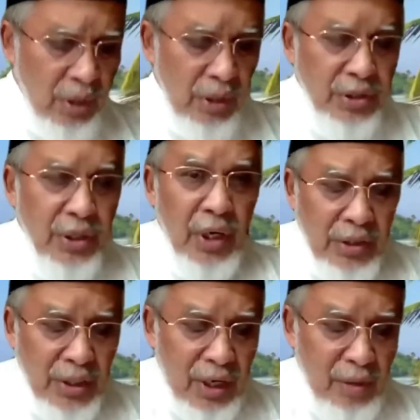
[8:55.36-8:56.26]
In
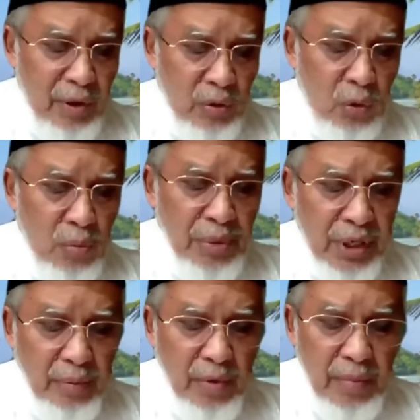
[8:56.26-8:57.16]
Jakarta, Al-Marhum
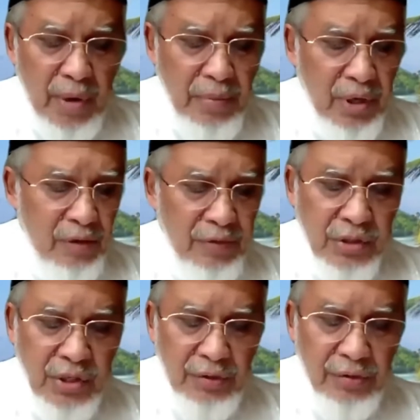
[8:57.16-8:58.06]
became a member of
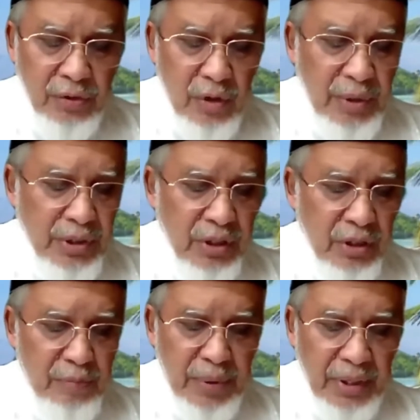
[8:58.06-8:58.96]
the Central
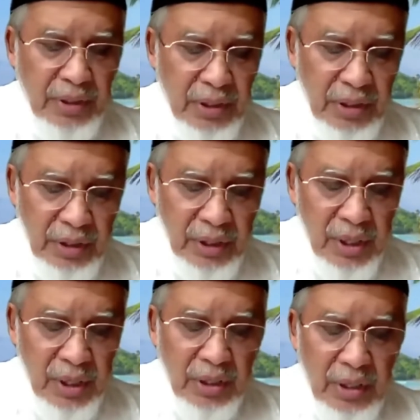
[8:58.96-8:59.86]
Committee of PIII.
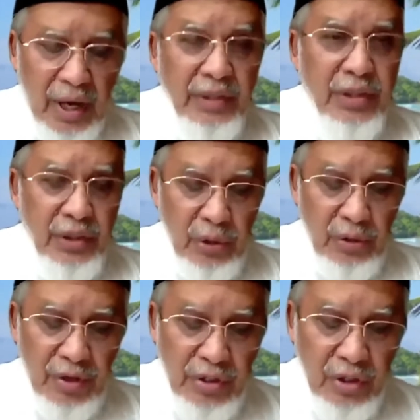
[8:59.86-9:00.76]
He entered
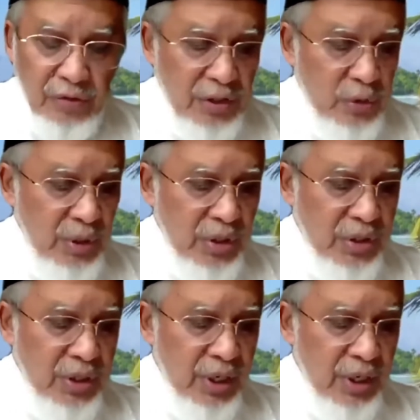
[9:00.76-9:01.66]
University of
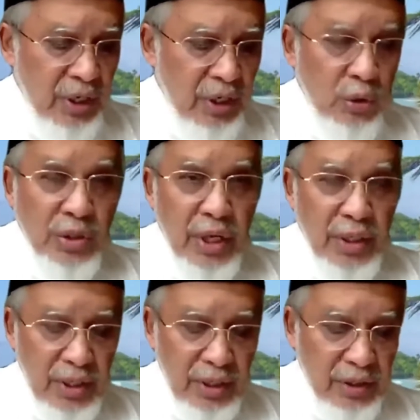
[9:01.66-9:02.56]
Indonesia to study